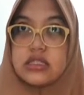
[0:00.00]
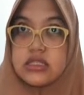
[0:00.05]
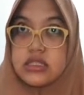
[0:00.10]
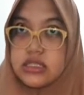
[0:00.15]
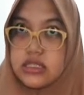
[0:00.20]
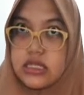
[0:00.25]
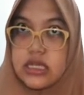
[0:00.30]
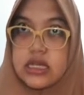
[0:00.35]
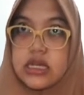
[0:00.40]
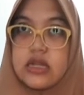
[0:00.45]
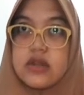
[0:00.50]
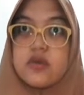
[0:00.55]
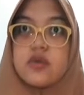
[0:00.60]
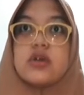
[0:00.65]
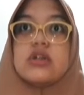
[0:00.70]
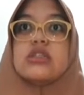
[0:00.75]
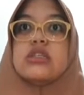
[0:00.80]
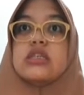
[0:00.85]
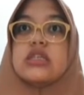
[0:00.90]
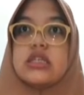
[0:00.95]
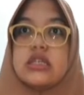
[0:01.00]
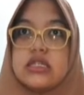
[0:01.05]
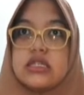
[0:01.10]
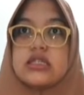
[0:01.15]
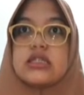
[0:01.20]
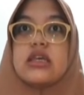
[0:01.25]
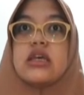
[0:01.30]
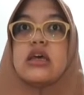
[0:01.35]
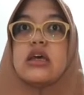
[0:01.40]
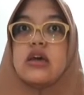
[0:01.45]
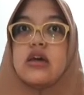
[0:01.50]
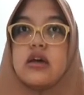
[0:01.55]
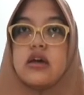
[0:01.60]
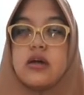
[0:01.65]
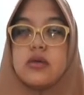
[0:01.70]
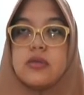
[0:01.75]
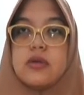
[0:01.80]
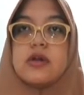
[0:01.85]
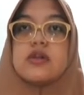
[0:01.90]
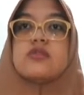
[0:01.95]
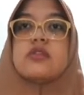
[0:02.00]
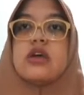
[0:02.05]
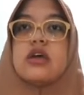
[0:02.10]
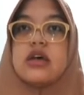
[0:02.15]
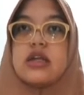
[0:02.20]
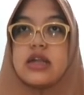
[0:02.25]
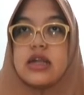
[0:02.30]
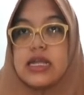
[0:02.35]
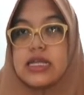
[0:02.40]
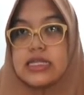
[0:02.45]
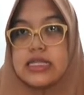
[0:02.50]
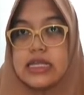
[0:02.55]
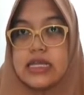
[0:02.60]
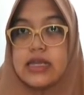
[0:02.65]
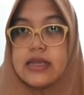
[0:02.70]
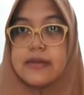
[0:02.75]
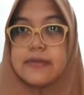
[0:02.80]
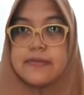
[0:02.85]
second one is about writing.